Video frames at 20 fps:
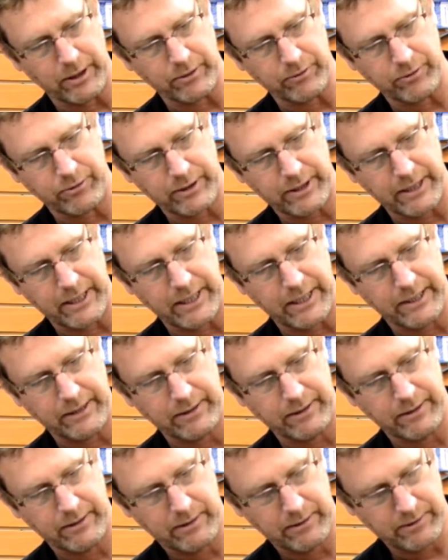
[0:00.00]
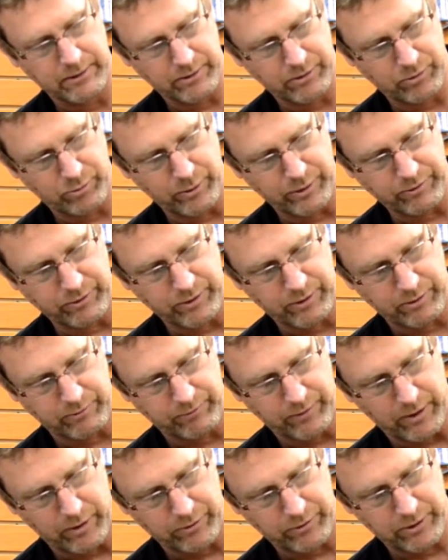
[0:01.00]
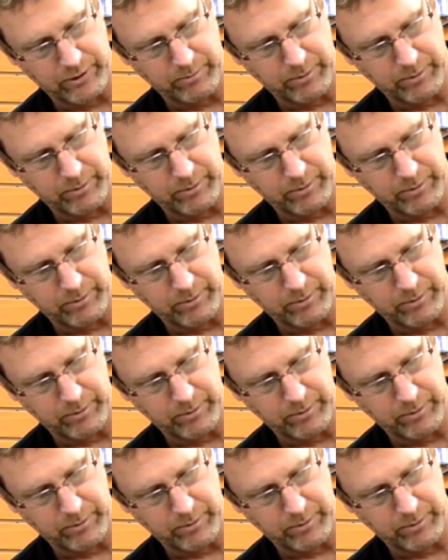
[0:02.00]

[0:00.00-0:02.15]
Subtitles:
So again, just twist it until it falls into